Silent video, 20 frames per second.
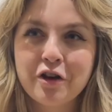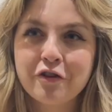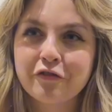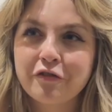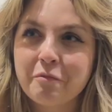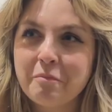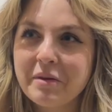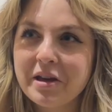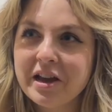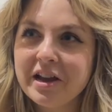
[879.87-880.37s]

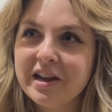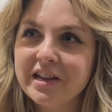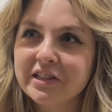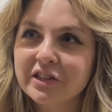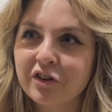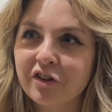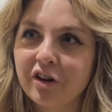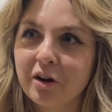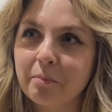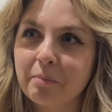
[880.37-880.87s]
For me,
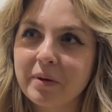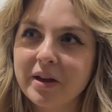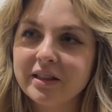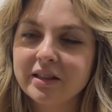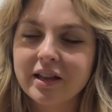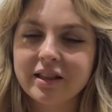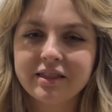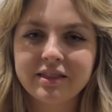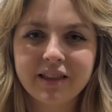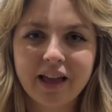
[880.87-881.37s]
it's going to be
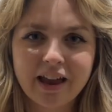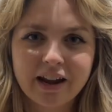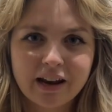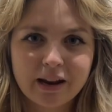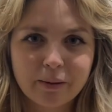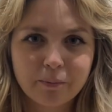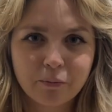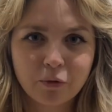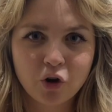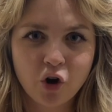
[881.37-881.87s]
the
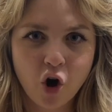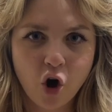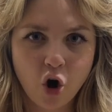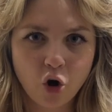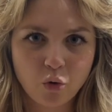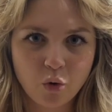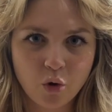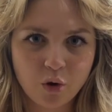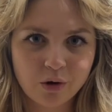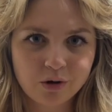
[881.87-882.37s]
denim
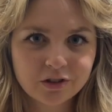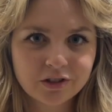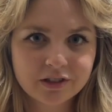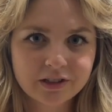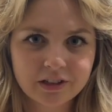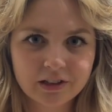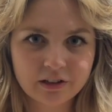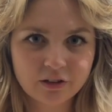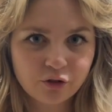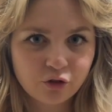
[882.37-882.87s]
cords,
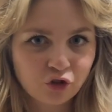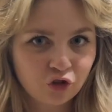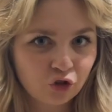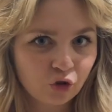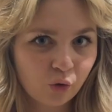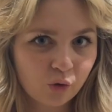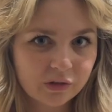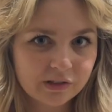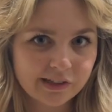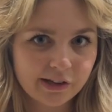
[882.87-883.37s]
the little
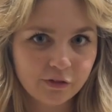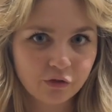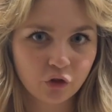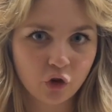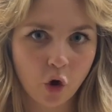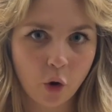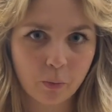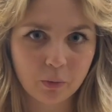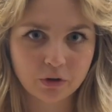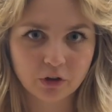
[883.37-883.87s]
short sleeve
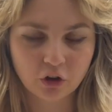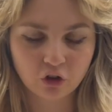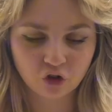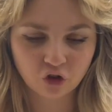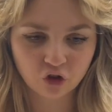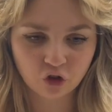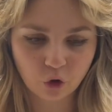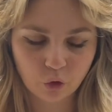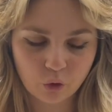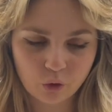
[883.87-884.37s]
top with the
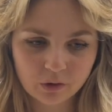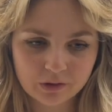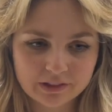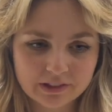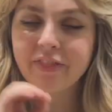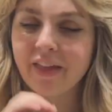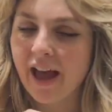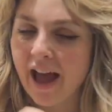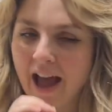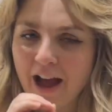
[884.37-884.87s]

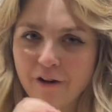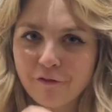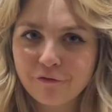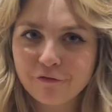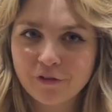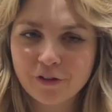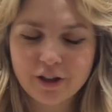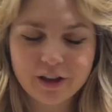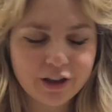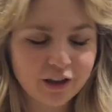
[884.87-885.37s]
shorts. That
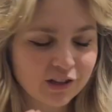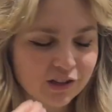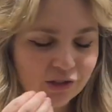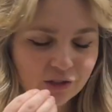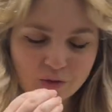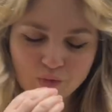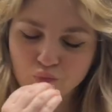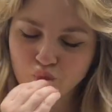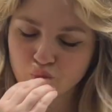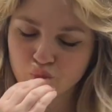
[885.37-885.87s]
outfit
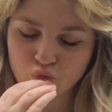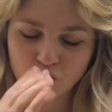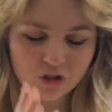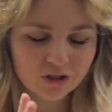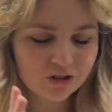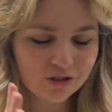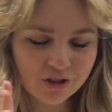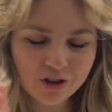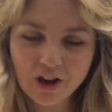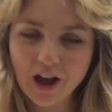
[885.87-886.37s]
is,
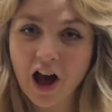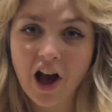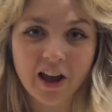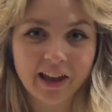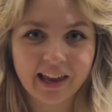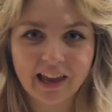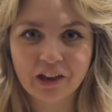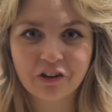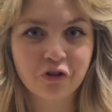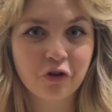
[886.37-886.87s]

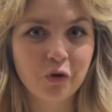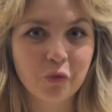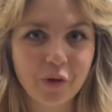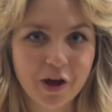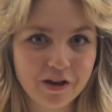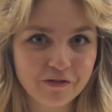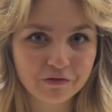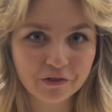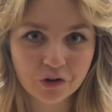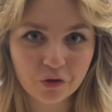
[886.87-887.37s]
I cannot
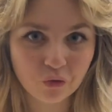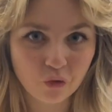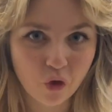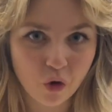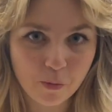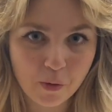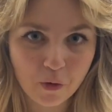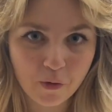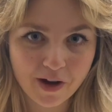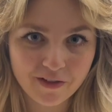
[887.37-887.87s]
wait for the
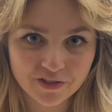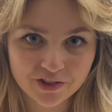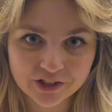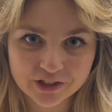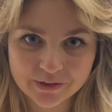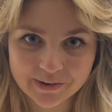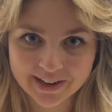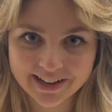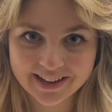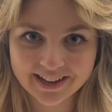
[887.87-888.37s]
warmer weather
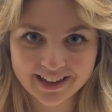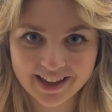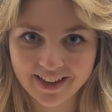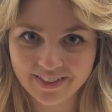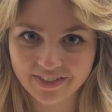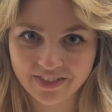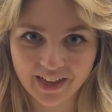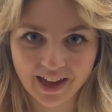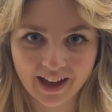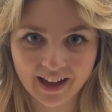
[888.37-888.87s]
so I can
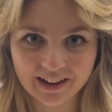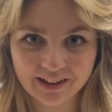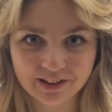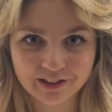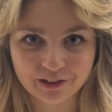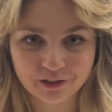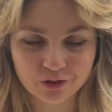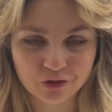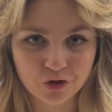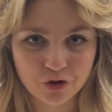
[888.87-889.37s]
get that
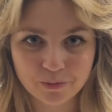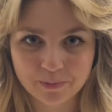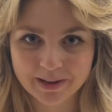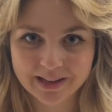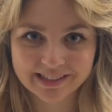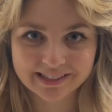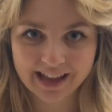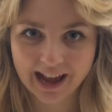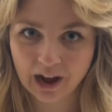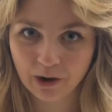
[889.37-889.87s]
little
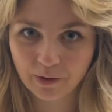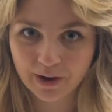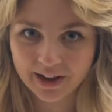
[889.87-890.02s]
two-piece out